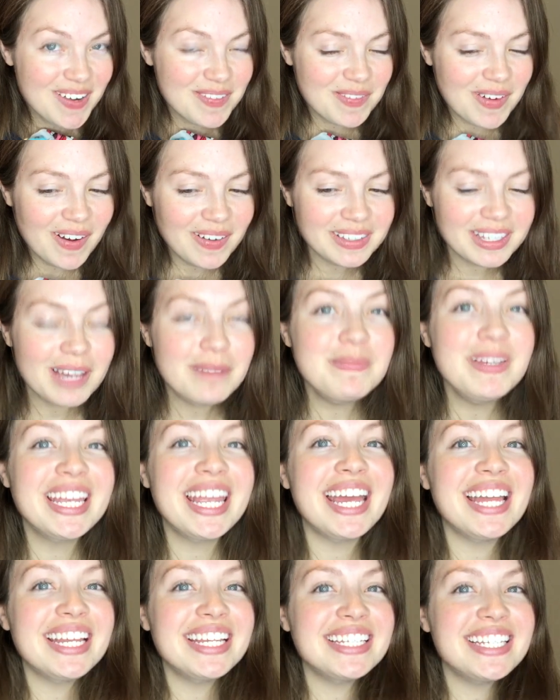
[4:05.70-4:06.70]
well, let me
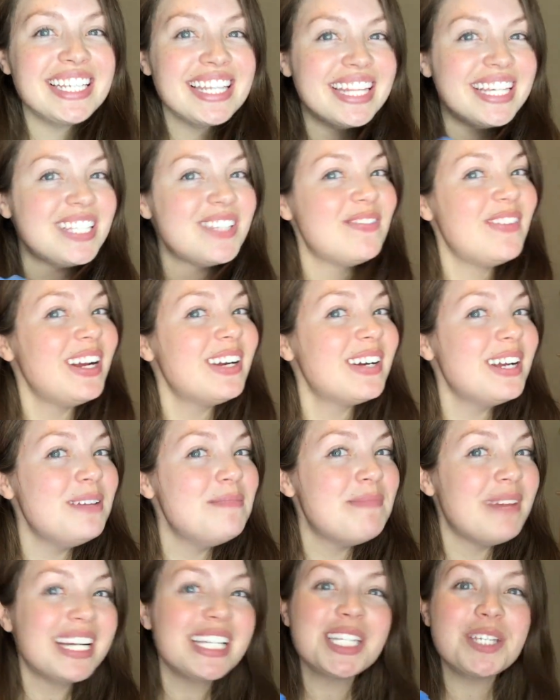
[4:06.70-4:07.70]
get into this very
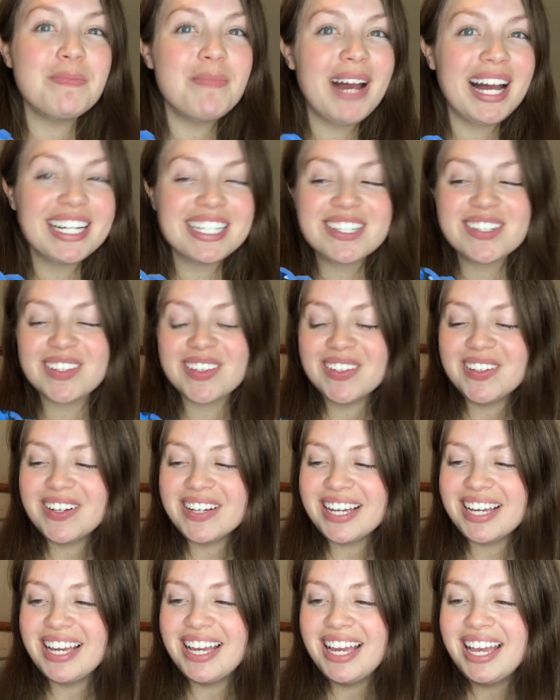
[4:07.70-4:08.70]
mixed match look,